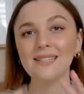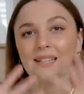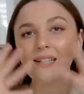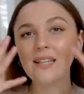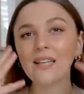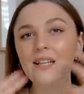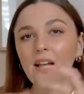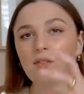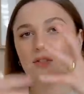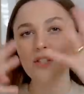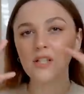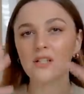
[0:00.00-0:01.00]
silky
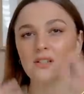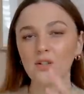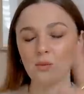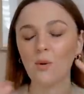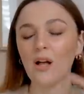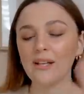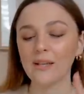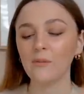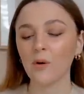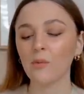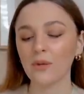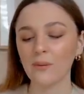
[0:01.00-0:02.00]
enough to work
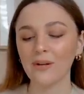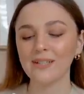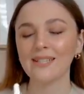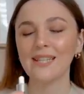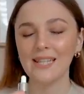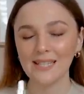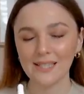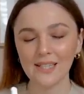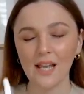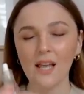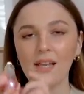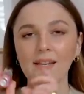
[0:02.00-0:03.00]
in properly. Whereas
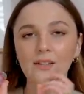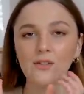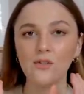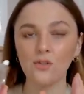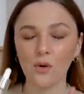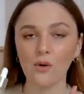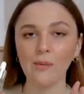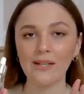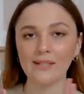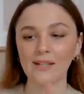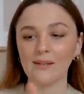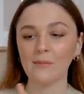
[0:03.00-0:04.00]
this is so
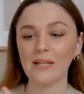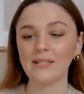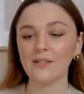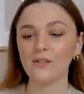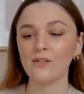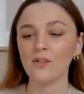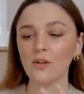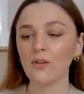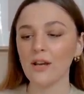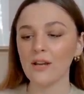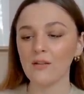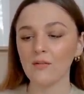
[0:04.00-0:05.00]
amazing. It makes it so
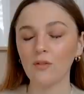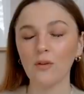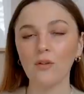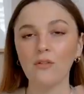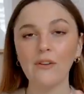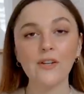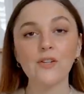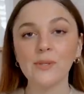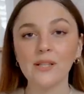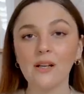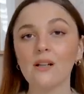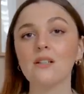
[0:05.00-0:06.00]
great for facial
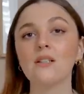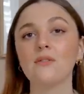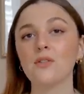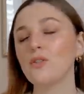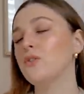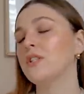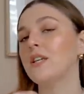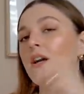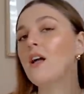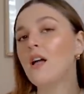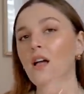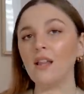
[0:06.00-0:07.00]
massage, if you're
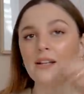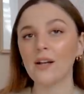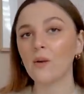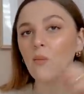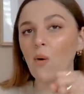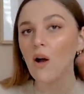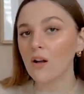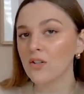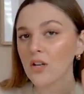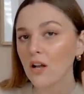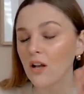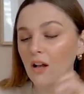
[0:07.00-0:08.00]
using like a gua
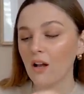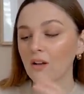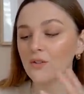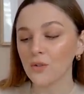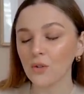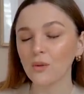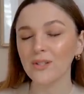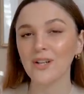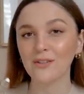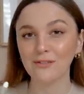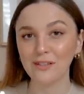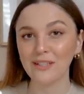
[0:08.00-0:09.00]
sha tool, which
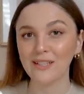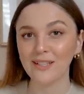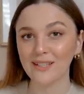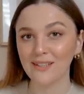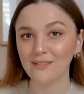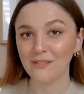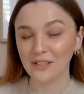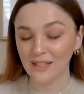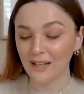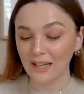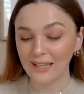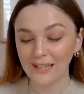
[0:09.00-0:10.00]
I really, really
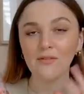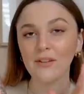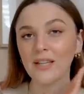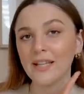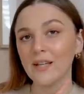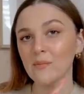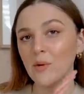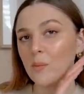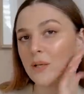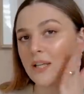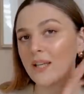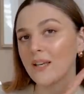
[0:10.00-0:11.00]
like. I feel like it
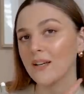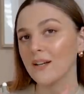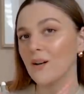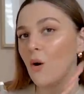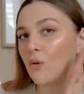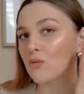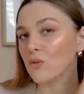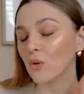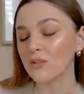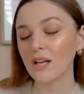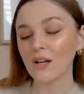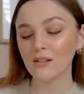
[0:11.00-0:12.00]
properly
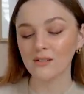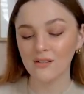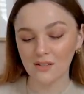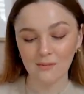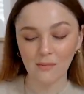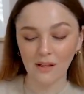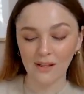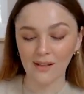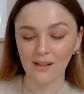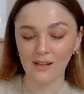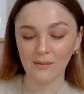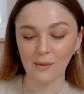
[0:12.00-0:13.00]
contours out my
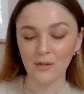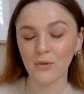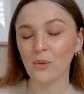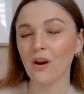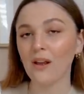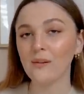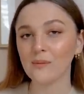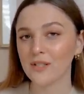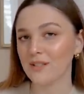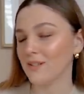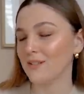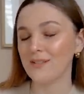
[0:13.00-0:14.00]
jawline,
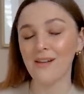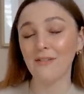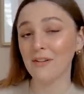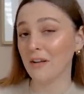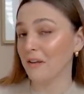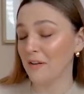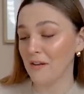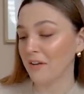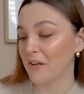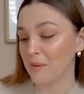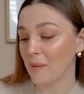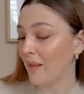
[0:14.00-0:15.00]
which is never
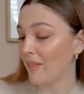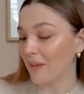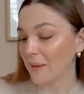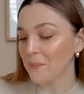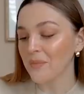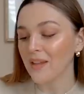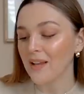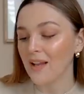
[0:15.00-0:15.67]
gonna be a bad thing.